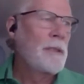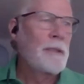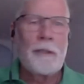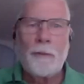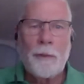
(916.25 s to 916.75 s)

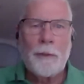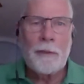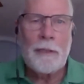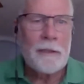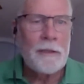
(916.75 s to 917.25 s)
you
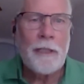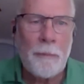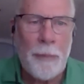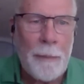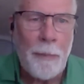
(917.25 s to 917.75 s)
wouldn't, instead
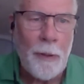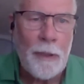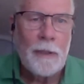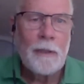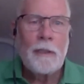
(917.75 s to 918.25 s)
of people,
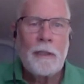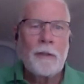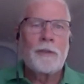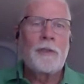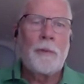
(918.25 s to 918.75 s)
you
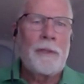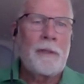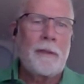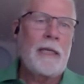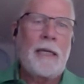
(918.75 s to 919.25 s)
know, you wouldn't
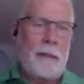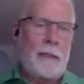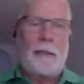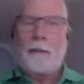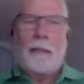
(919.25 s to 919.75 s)
think
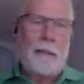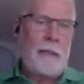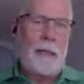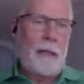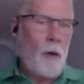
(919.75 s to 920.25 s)
that
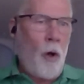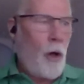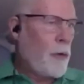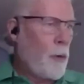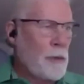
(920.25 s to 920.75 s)
all
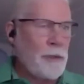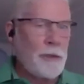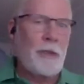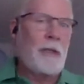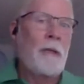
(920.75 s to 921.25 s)
the horses
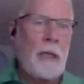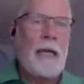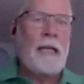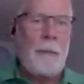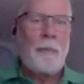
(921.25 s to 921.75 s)
are going to
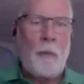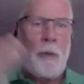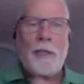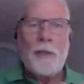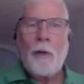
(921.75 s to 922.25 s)
line up the
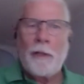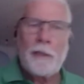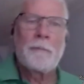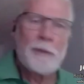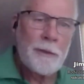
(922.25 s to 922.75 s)
way you want
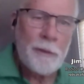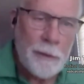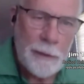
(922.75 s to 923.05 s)
them to,